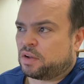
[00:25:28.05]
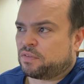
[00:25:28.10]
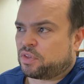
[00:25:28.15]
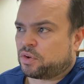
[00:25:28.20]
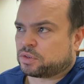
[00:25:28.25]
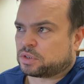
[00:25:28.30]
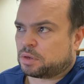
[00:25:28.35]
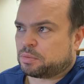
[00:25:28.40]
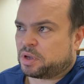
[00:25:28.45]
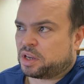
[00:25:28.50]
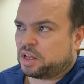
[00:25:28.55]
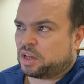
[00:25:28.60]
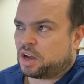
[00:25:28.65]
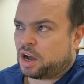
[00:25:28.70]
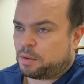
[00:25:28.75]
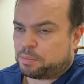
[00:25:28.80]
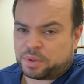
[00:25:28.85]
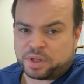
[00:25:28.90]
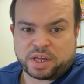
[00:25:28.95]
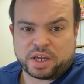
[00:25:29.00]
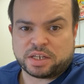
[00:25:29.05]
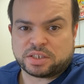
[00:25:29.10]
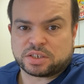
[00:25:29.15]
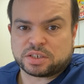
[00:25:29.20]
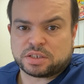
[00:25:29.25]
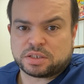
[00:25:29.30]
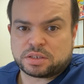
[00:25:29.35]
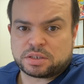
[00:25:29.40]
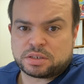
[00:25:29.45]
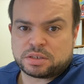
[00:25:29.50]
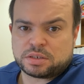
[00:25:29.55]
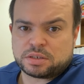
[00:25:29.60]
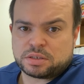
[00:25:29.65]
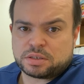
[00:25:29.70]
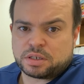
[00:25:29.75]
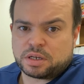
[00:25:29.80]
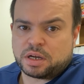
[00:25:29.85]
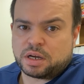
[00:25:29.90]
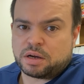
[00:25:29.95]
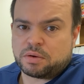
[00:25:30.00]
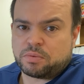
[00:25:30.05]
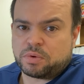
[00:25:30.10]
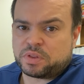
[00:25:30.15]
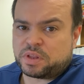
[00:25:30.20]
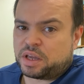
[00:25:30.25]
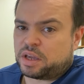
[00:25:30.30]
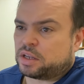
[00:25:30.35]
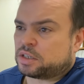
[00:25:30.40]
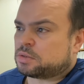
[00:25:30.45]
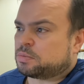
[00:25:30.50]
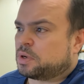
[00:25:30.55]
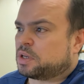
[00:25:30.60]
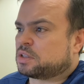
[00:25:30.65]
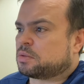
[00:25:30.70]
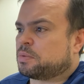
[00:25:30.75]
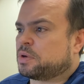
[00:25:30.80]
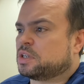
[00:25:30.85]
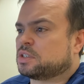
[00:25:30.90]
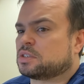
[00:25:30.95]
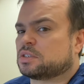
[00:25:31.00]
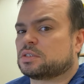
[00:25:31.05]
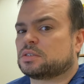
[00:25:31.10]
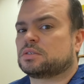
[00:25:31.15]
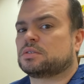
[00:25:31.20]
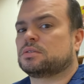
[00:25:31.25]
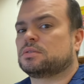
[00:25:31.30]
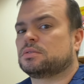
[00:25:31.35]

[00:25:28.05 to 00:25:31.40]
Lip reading: going to be any complications when they intubate the patient.